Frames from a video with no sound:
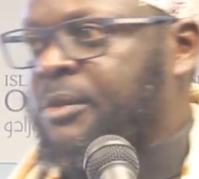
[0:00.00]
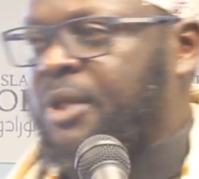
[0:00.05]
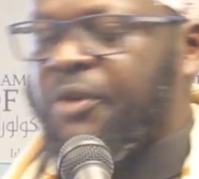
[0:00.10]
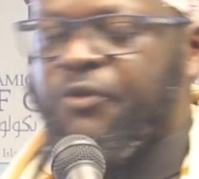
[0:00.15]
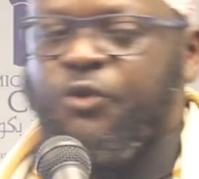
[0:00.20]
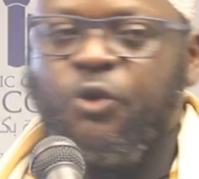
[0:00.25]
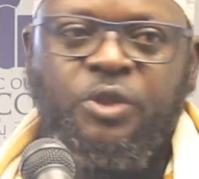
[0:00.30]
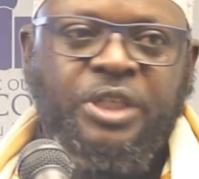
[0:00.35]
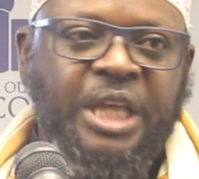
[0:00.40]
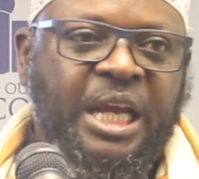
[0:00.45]

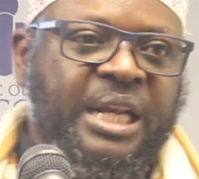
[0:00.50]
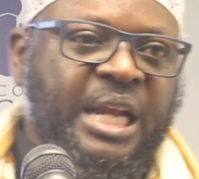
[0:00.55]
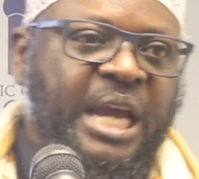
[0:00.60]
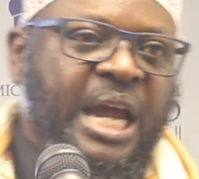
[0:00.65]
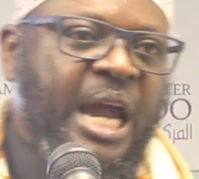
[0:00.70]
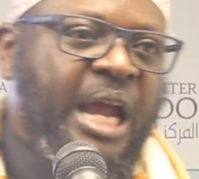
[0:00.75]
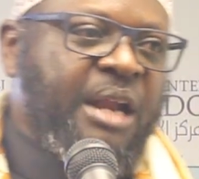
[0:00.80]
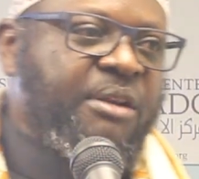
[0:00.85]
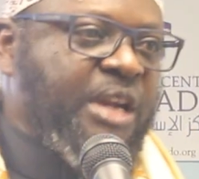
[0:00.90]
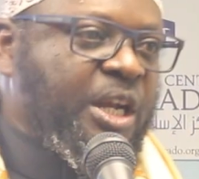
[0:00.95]
If you send her
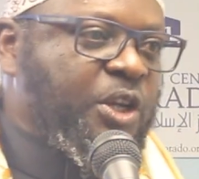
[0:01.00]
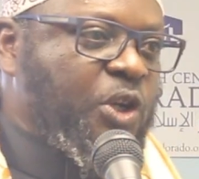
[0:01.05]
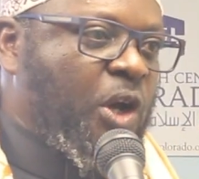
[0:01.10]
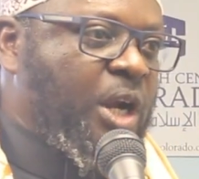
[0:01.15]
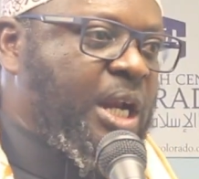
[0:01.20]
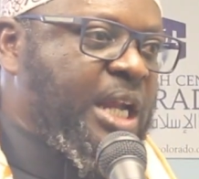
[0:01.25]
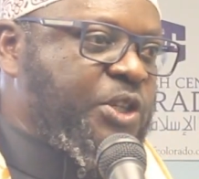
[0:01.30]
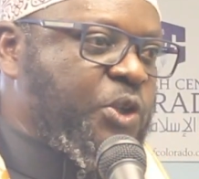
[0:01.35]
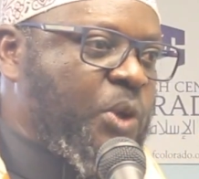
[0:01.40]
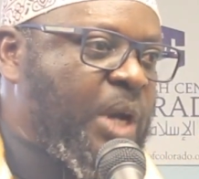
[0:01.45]
$100,
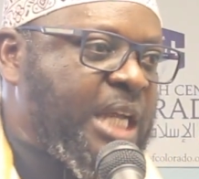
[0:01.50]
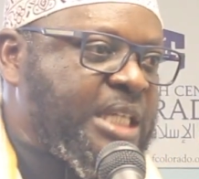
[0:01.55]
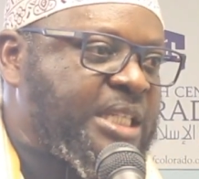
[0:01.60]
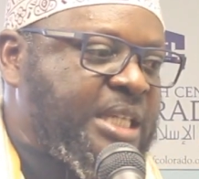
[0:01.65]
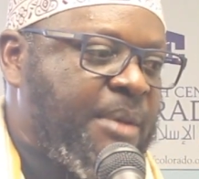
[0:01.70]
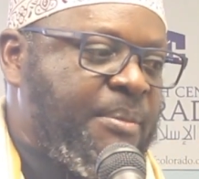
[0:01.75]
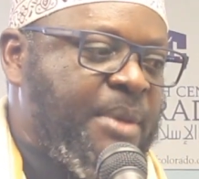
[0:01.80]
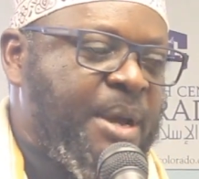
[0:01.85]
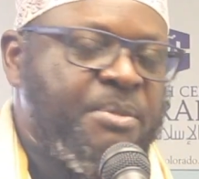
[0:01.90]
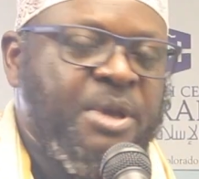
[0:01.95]
you ask
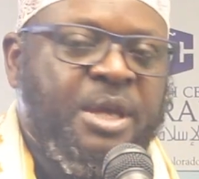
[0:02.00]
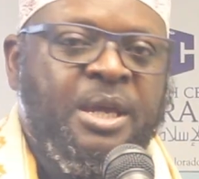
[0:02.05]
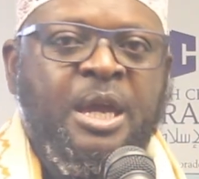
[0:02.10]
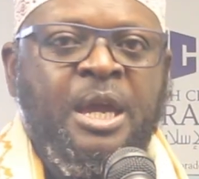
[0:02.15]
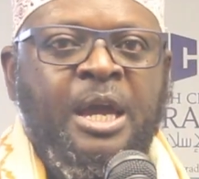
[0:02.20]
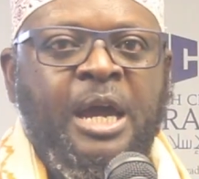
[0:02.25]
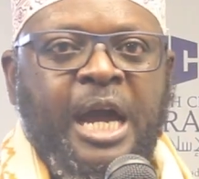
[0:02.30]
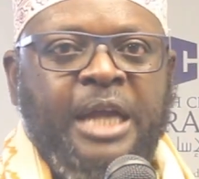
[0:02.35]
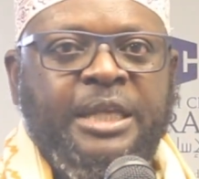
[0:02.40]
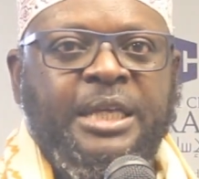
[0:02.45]
her, Mommy,
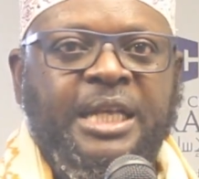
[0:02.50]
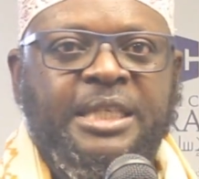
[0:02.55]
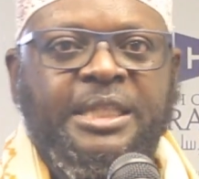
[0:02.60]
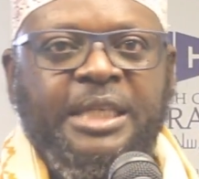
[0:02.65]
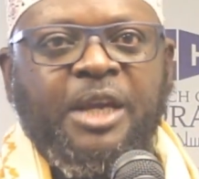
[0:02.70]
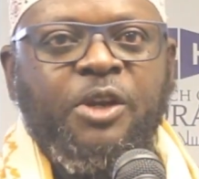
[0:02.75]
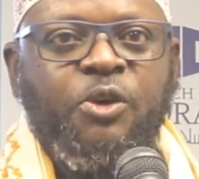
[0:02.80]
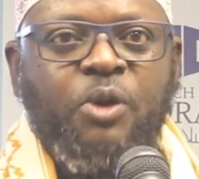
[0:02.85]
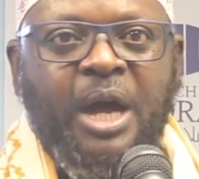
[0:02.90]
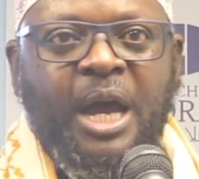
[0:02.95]
I just
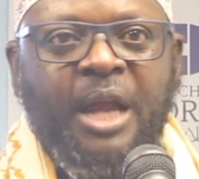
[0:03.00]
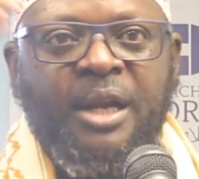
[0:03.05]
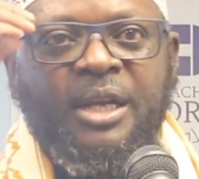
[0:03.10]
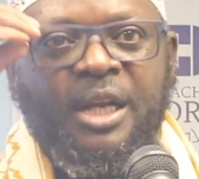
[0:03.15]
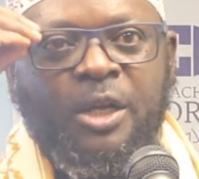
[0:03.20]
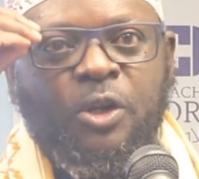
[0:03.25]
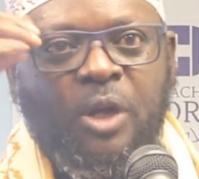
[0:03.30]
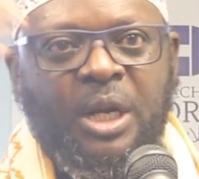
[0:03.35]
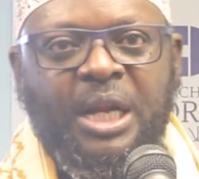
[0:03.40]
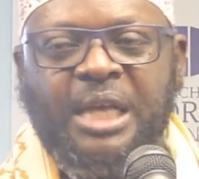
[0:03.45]
sent you
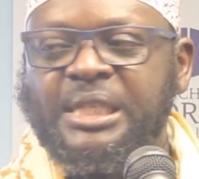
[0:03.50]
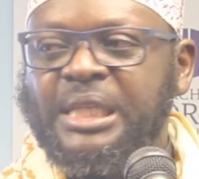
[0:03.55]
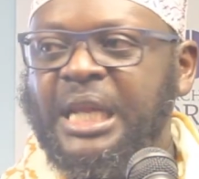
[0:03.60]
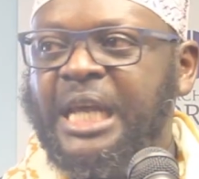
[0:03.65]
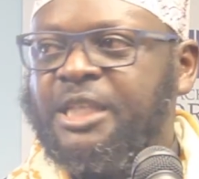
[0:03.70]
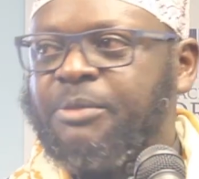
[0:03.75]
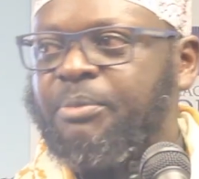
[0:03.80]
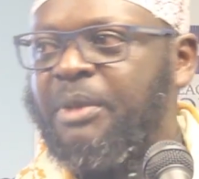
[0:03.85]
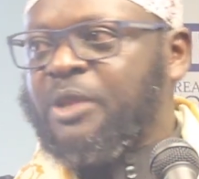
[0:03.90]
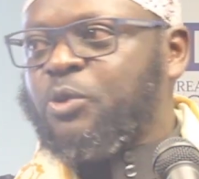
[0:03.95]
$100
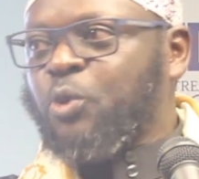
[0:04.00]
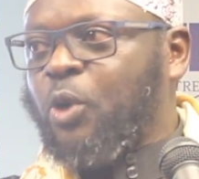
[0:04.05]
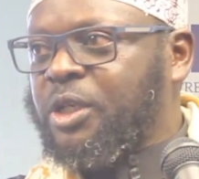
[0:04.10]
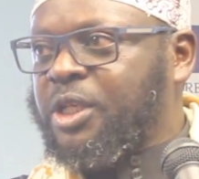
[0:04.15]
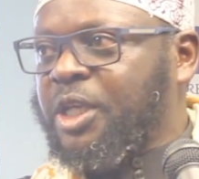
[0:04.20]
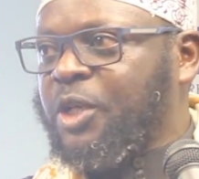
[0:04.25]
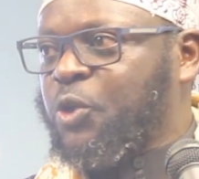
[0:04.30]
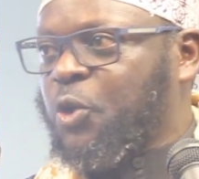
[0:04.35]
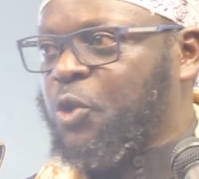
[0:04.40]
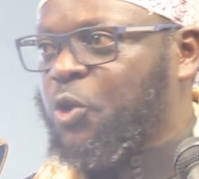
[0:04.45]
last month. What
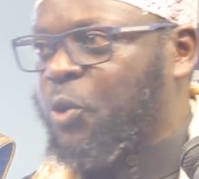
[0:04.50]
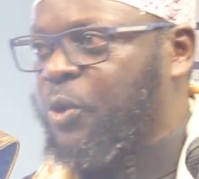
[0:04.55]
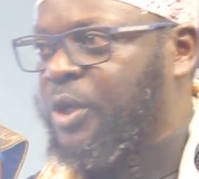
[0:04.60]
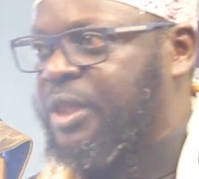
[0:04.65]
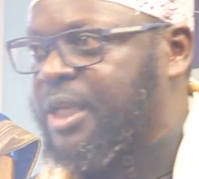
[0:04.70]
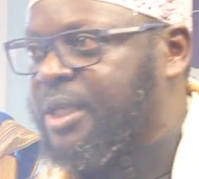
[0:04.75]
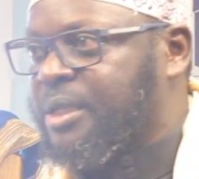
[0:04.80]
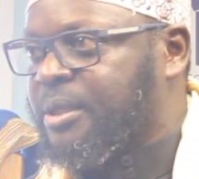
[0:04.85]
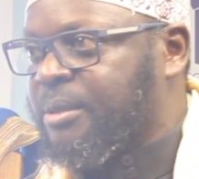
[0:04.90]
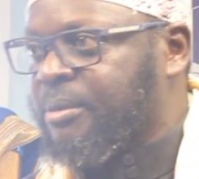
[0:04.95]
did you do
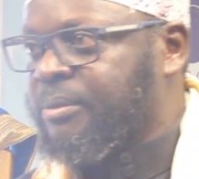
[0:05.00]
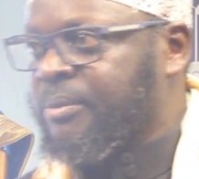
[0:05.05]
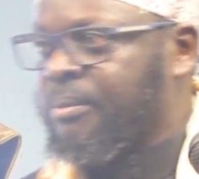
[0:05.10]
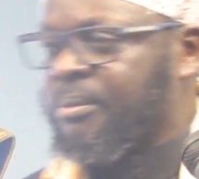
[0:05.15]
with it?